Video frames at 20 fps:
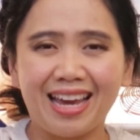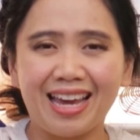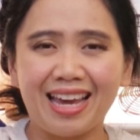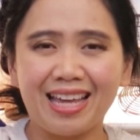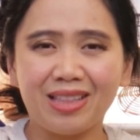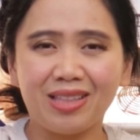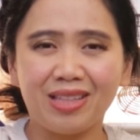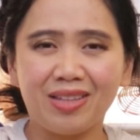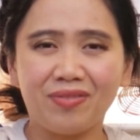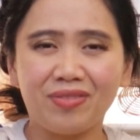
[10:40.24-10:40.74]

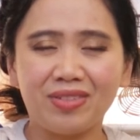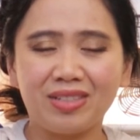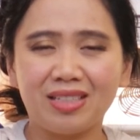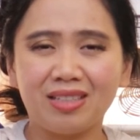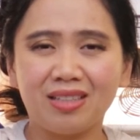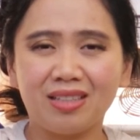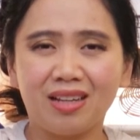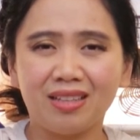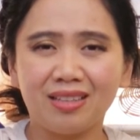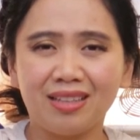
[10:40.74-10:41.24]
And if
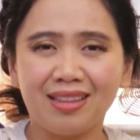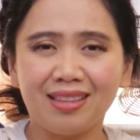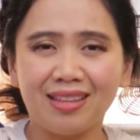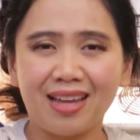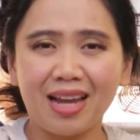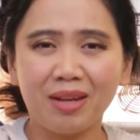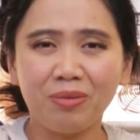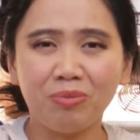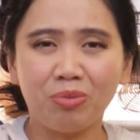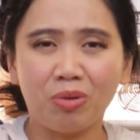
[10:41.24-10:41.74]
it's not
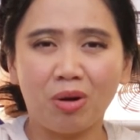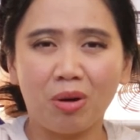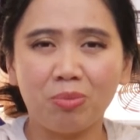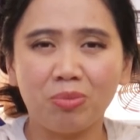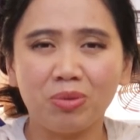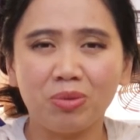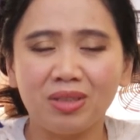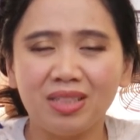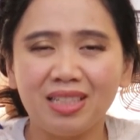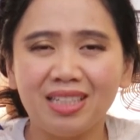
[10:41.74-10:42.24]
aligned
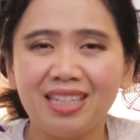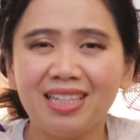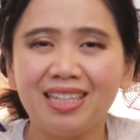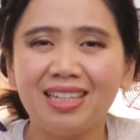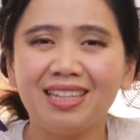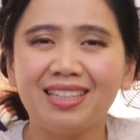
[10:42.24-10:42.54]
properly,